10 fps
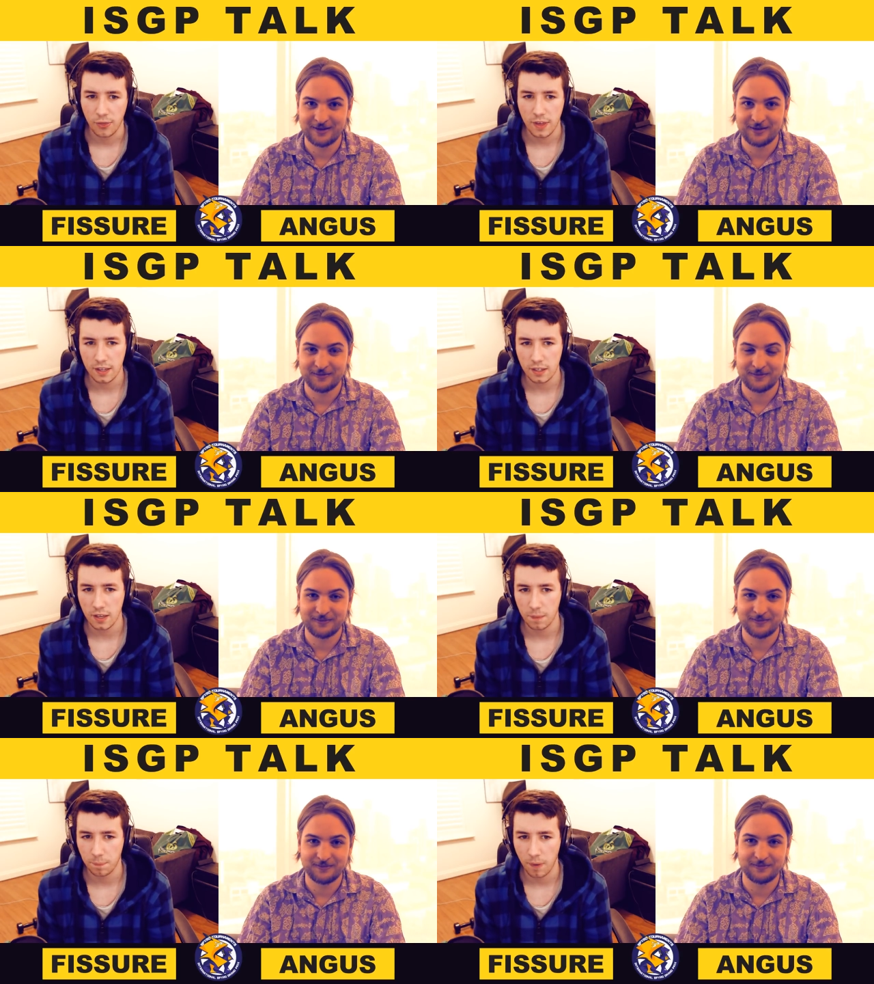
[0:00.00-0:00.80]
Speaker 1: I
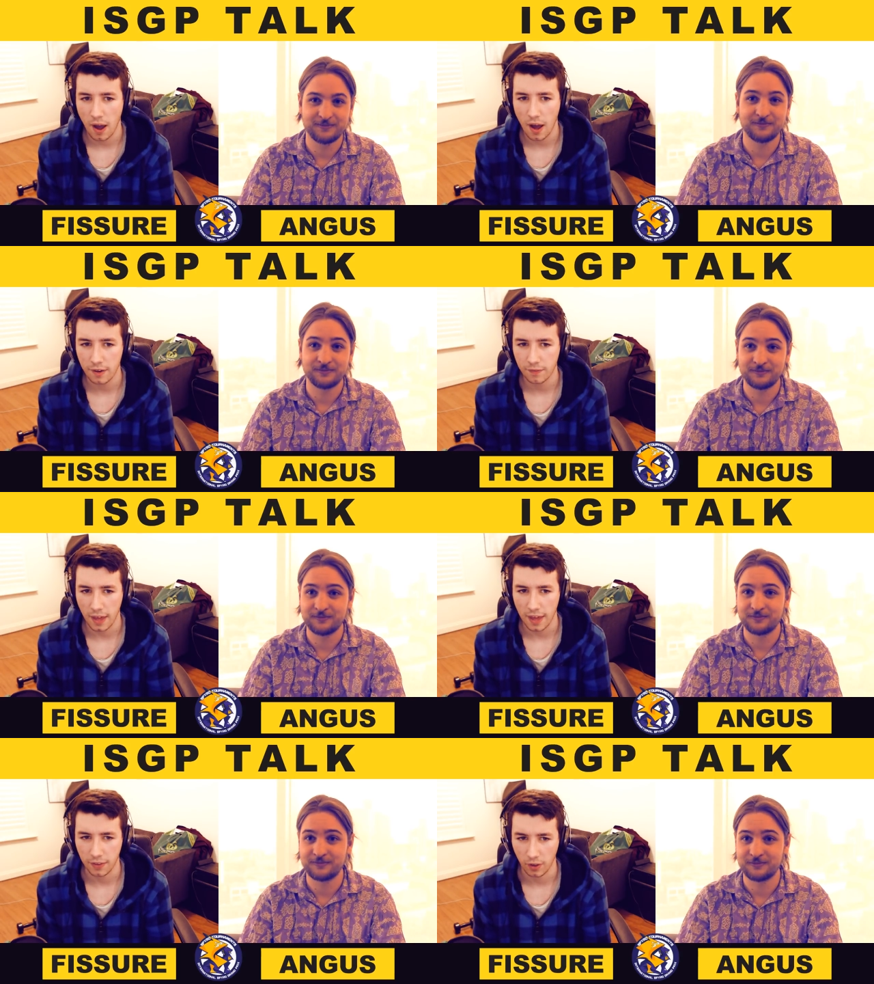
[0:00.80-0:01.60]
think part
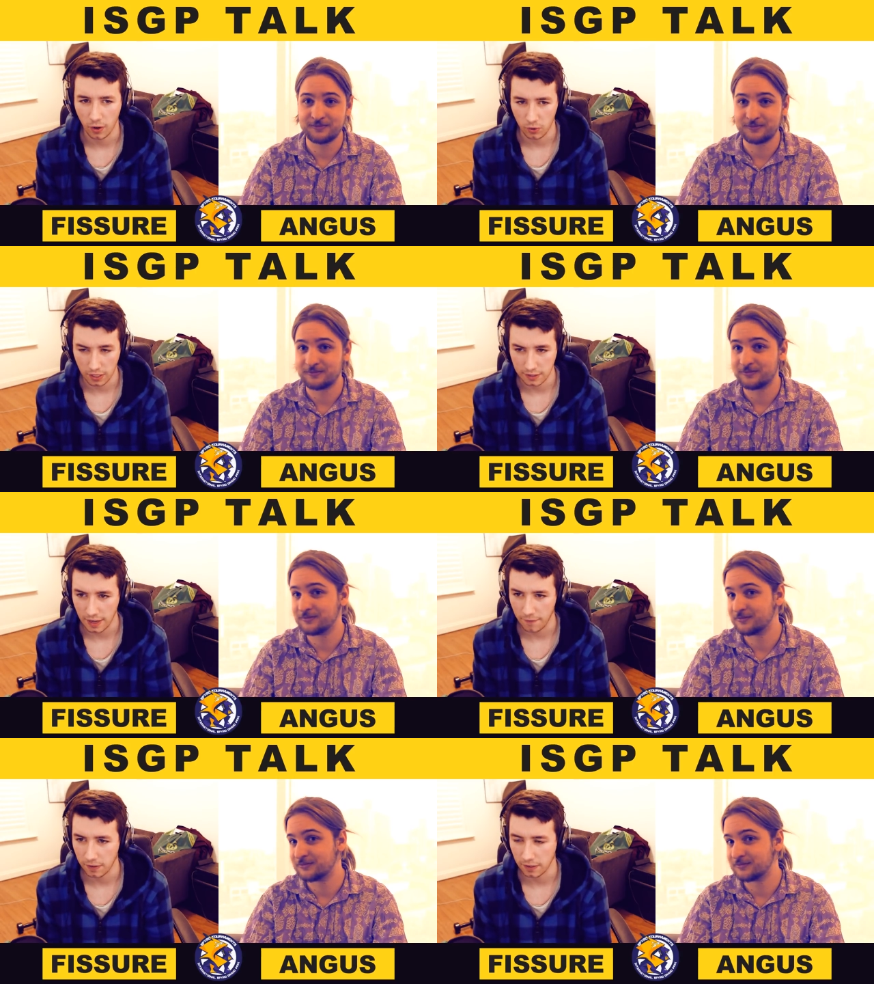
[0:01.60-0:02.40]
of that, though,
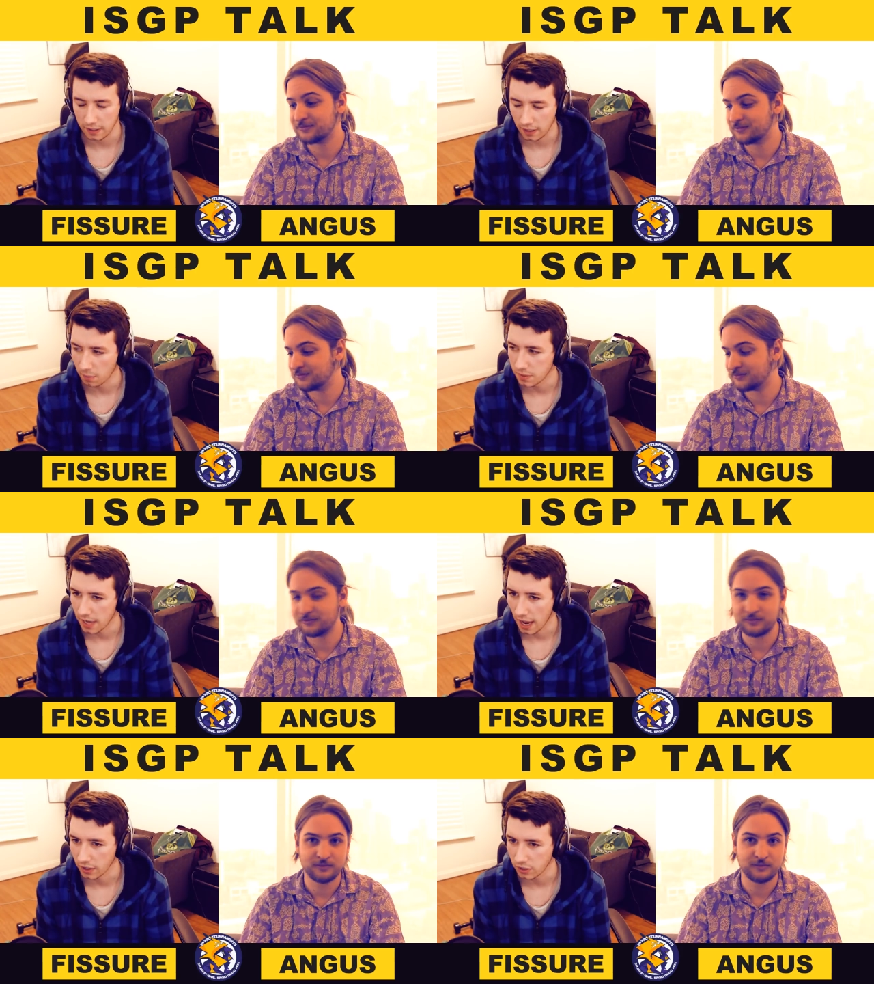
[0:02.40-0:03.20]
definitely
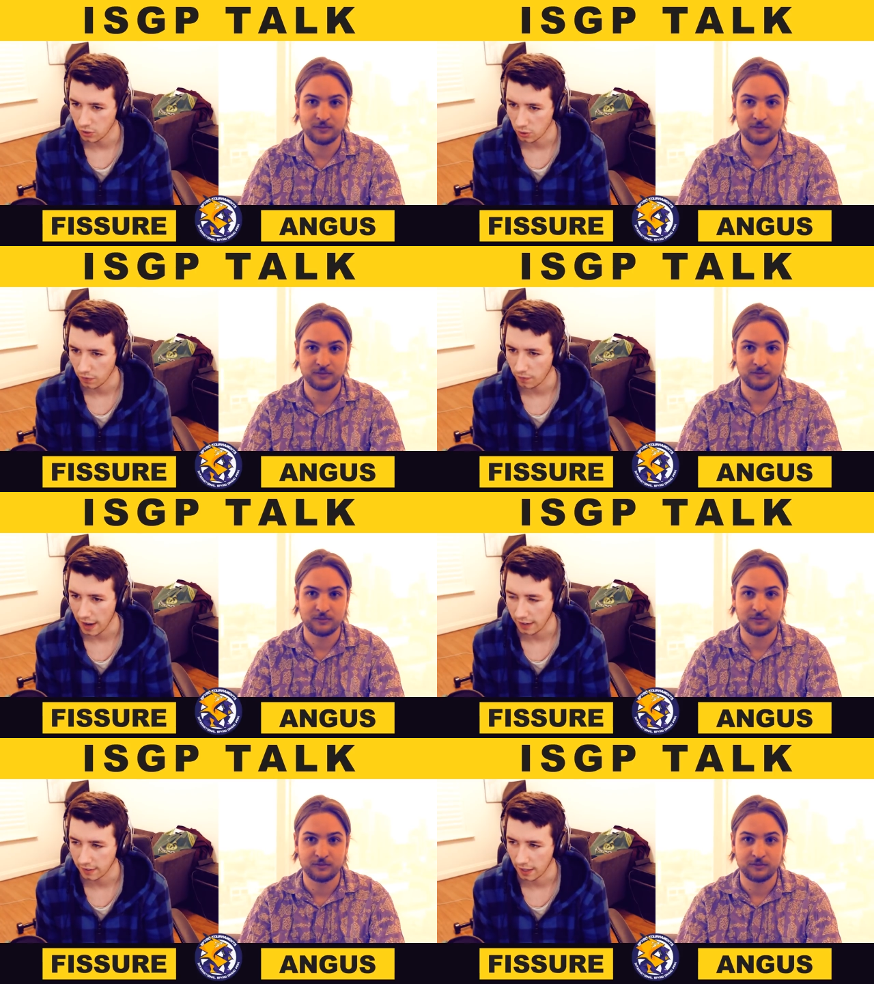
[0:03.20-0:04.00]
comes down to the
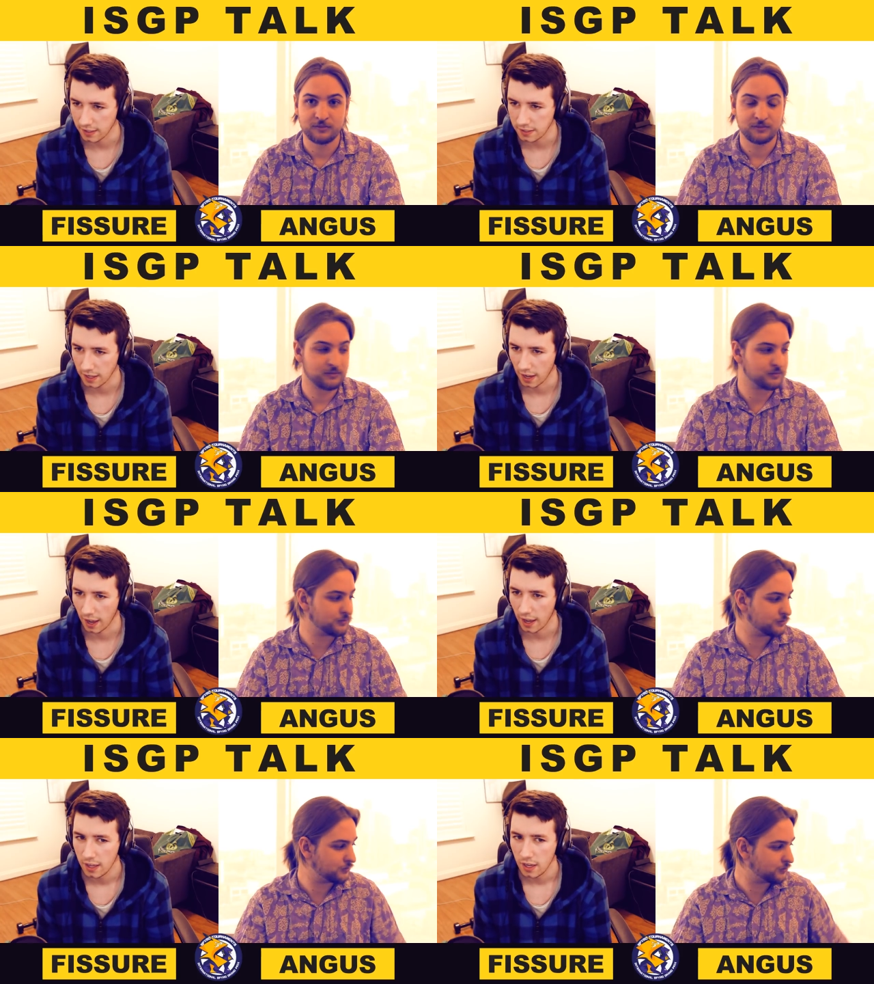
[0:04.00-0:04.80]
fact that,
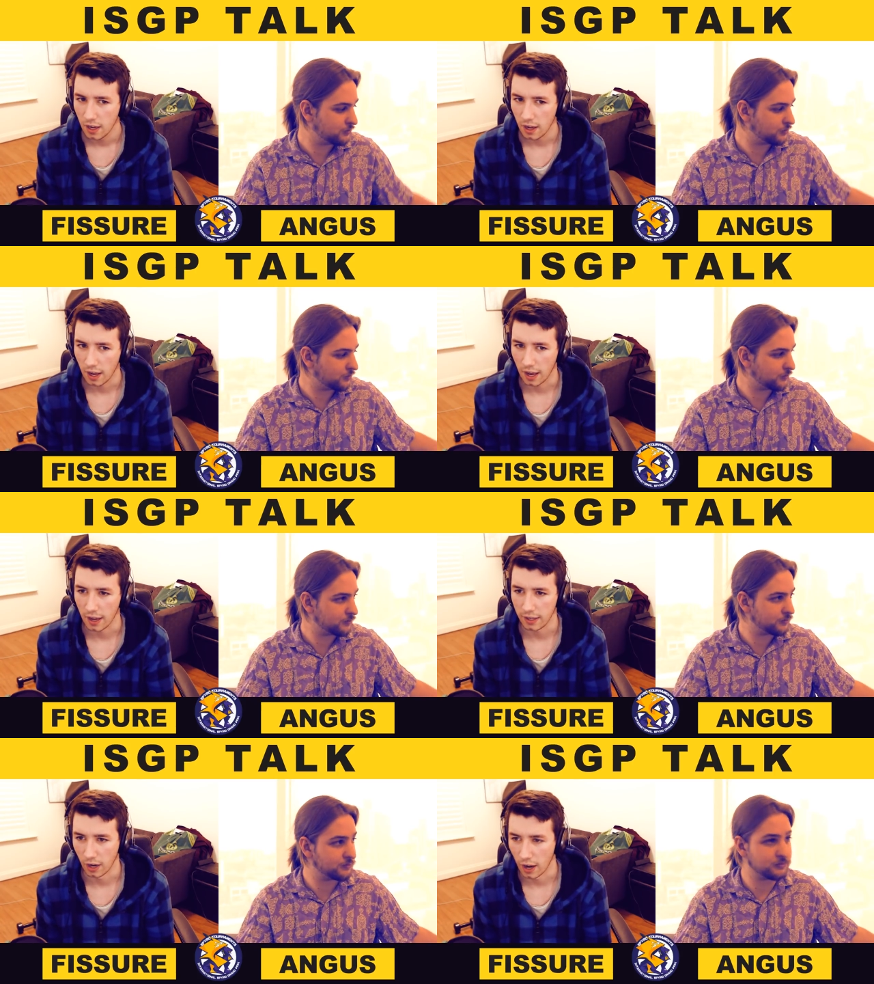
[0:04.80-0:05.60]
uh,
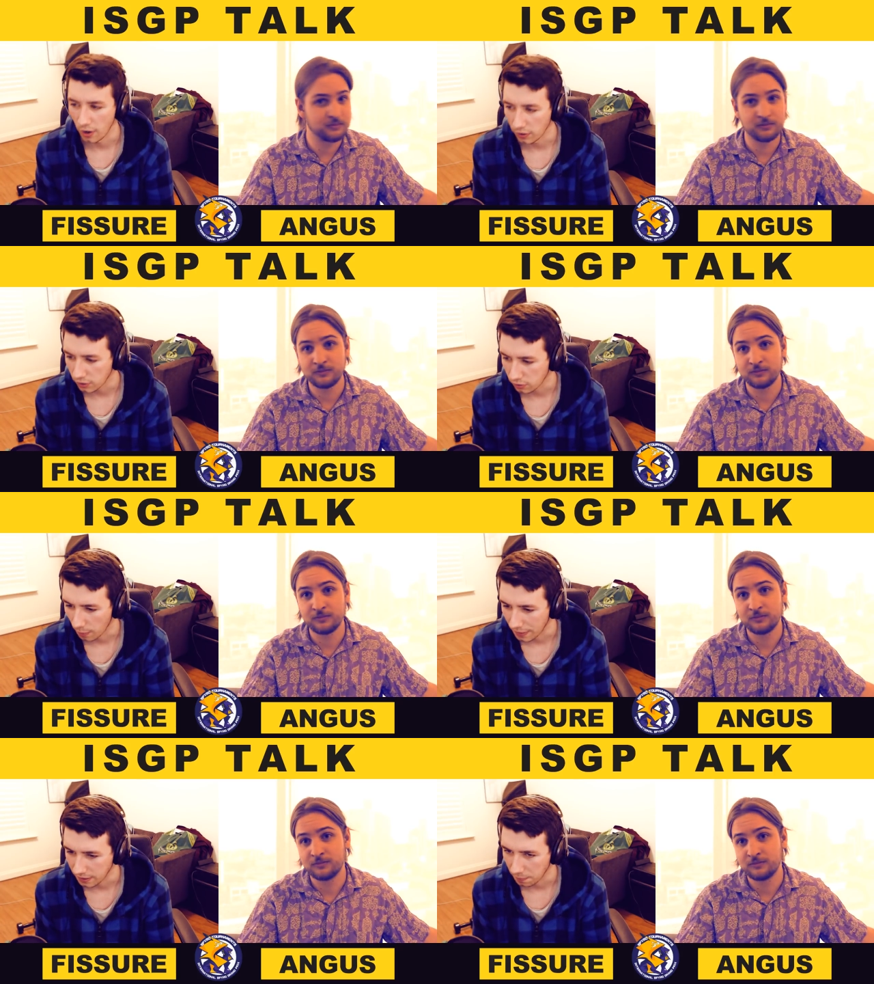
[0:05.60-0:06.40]
uh, you know, and not to
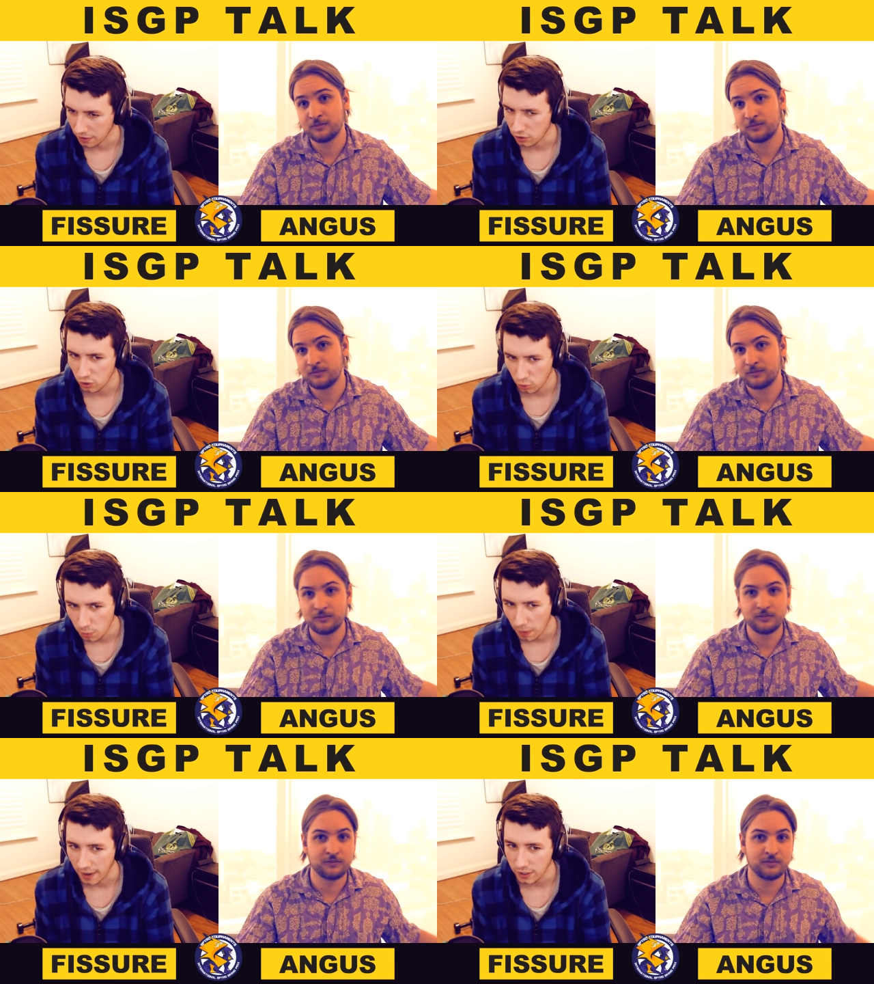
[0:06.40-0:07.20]
throw them under the bus
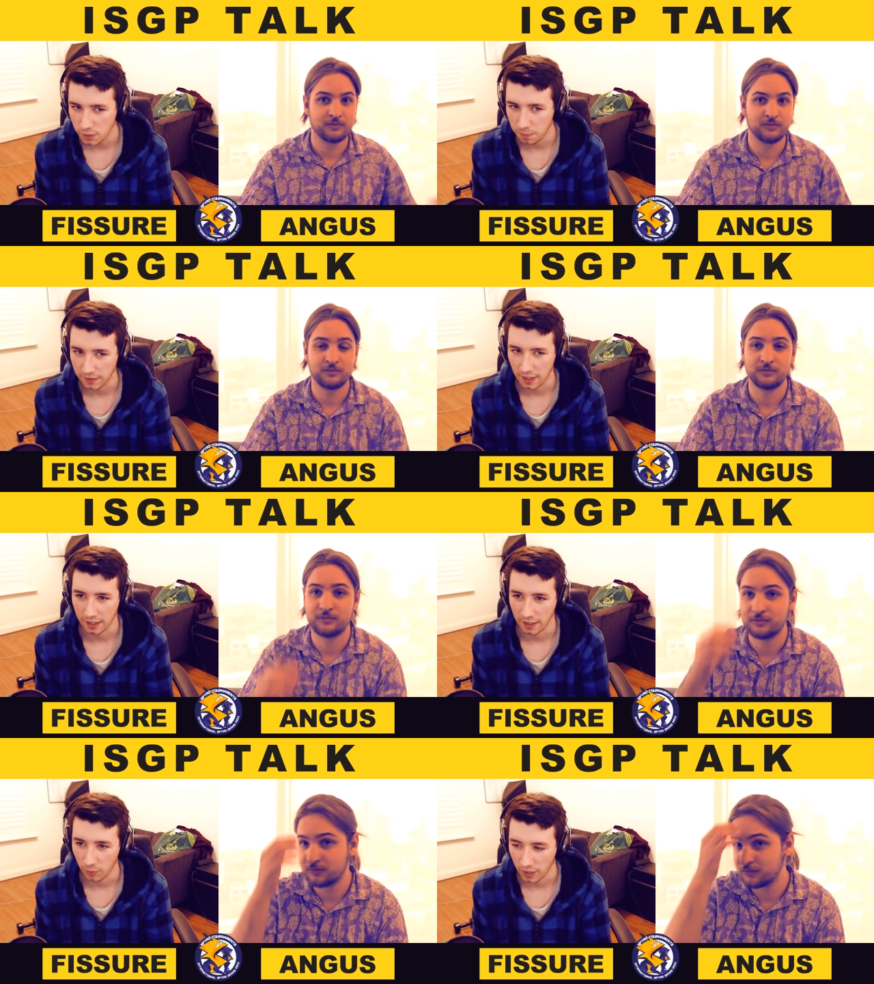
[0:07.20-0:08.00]
too much, but
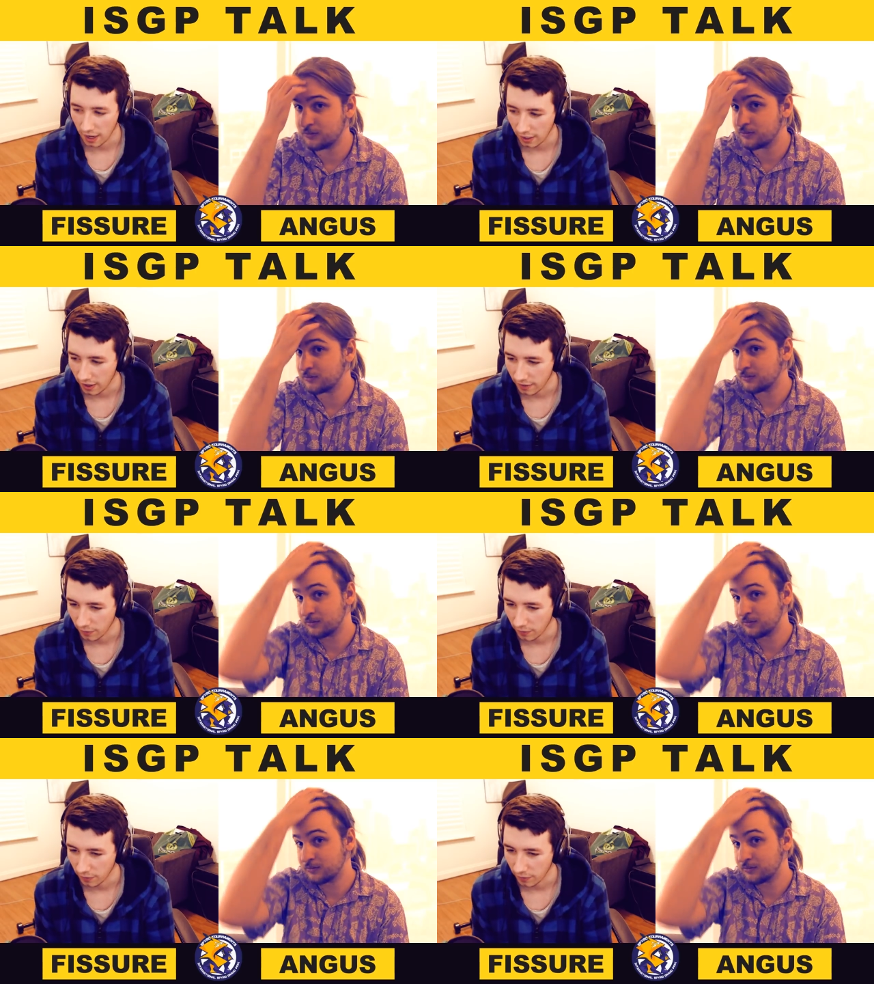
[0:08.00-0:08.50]
then again, we are